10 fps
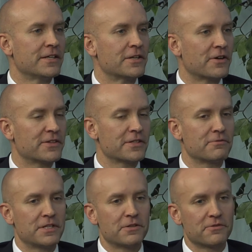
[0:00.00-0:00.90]
You know, I think
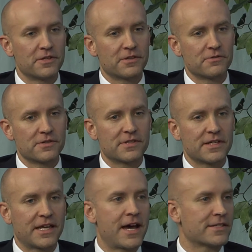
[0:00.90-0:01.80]
we know that those
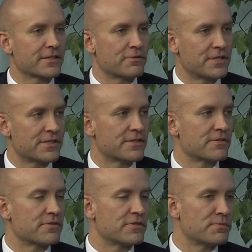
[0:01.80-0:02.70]
consequences
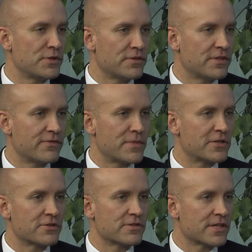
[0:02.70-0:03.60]
or those punitive
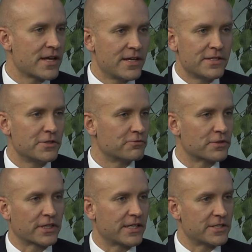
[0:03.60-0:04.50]
measures don't
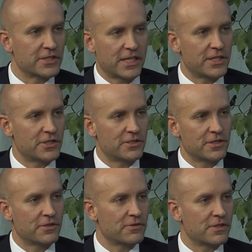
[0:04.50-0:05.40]
work in education.
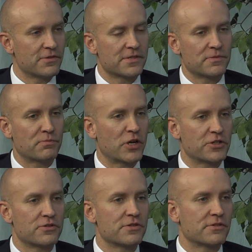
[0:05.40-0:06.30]
You know, those
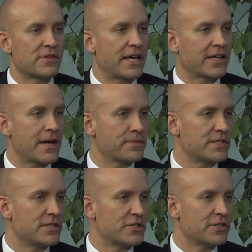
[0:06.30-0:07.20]
pressures or that
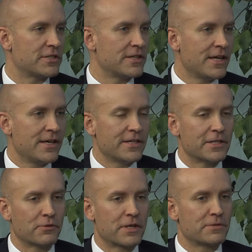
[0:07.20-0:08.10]
competition,
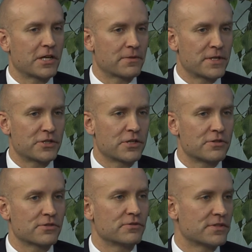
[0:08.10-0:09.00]
you know, when I'm talking about
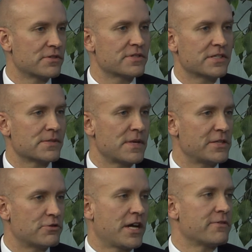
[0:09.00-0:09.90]
charter schools, those things may
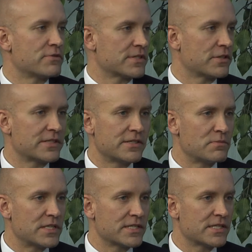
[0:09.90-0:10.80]
drive results in
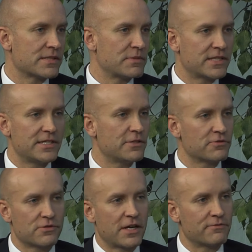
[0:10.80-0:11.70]
business, but they
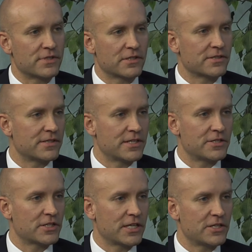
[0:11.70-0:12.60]
don't drive results in
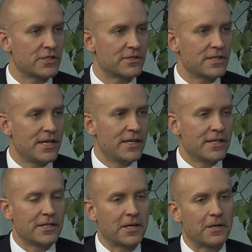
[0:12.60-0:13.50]
education.
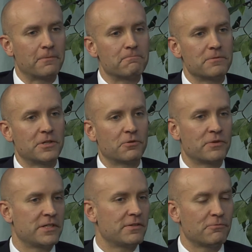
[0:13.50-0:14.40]
You know,
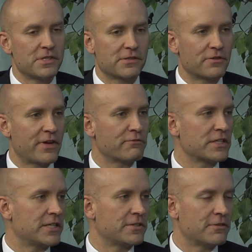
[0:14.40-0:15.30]
we serve
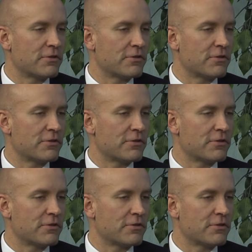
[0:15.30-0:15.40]
every kid that